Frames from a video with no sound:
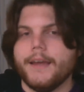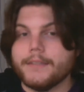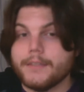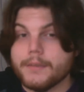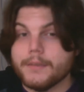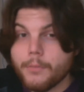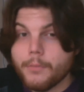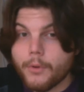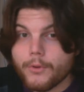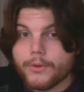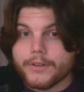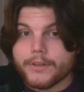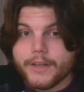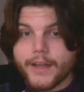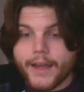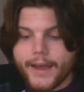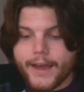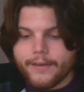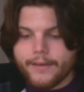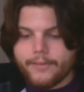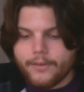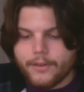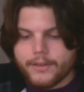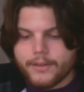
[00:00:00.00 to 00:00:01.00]
It's important
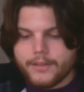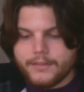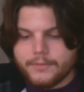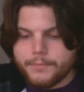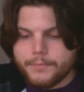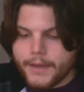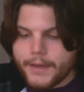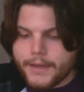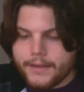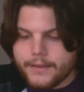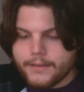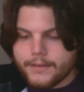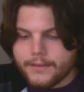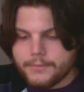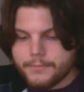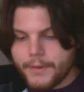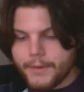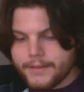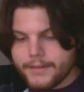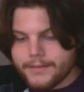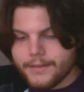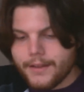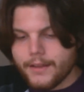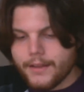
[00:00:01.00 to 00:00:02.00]
to have all these
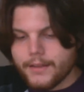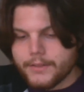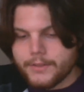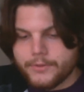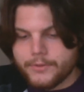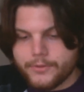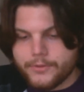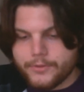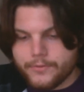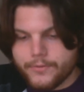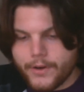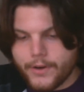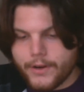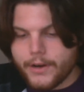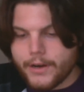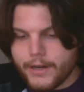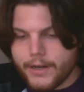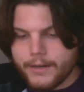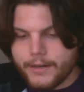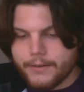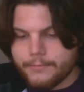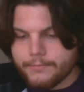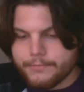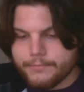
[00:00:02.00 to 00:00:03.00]
this base knowledge
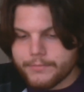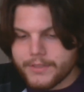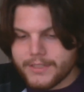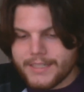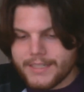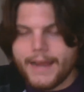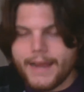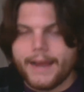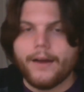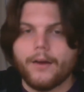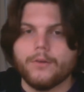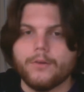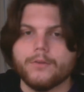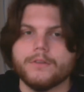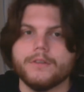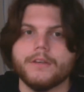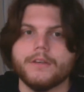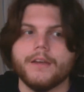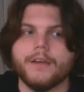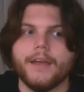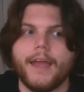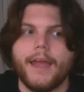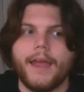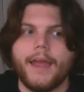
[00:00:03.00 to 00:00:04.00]
very
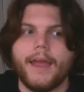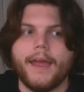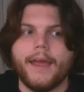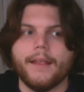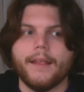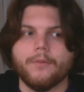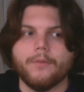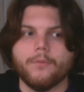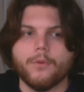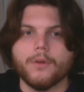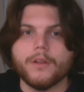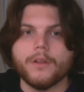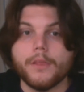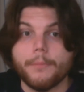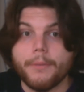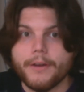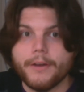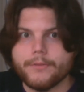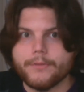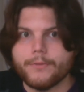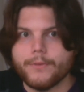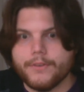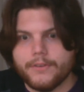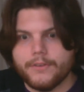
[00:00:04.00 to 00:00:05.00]
sound, and one of
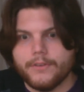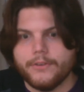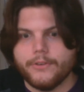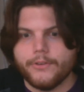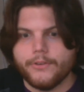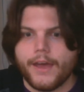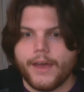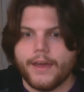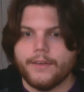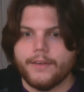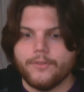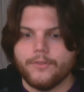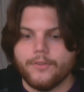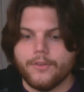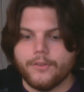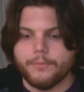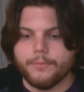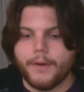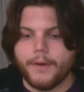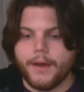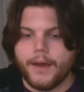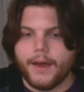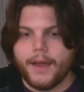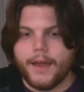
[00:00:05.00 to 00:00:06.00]
the best ways to do that is
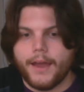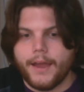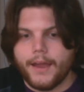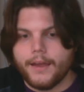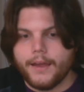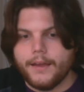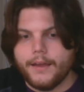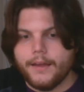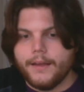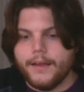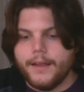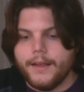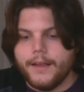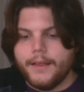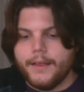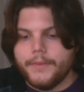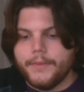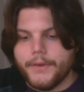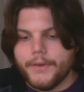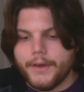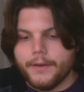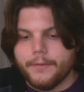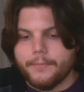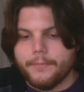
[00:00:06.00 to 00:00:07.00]
just by
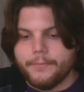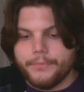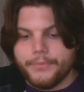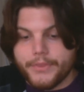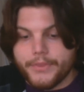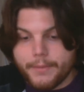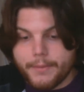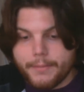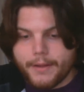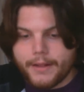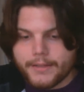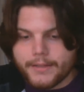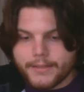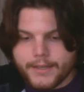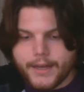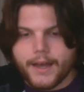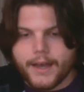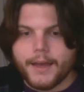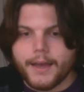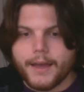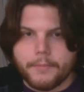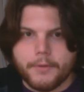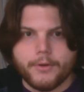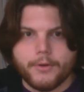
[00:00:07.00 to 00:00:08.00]
the amount of
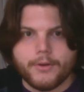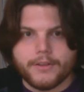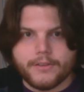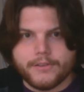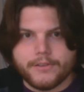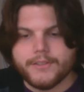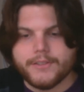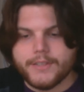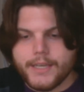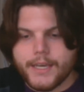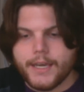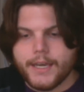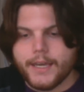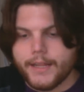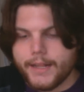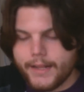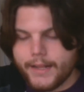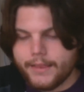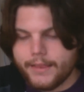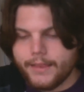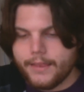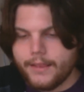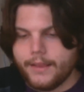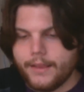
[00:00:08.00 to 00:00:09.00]
time you can see
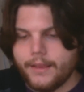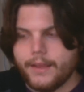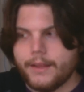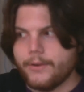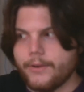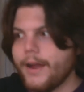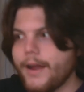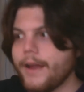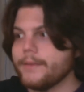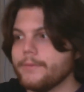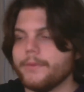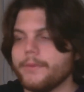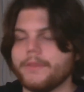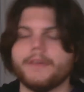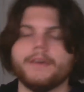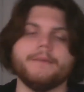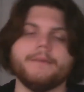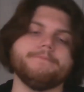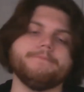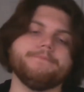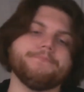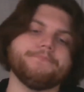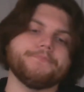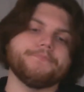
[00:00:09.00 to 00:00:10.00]
it and interact
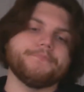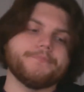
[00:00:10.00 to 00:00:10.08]
with it.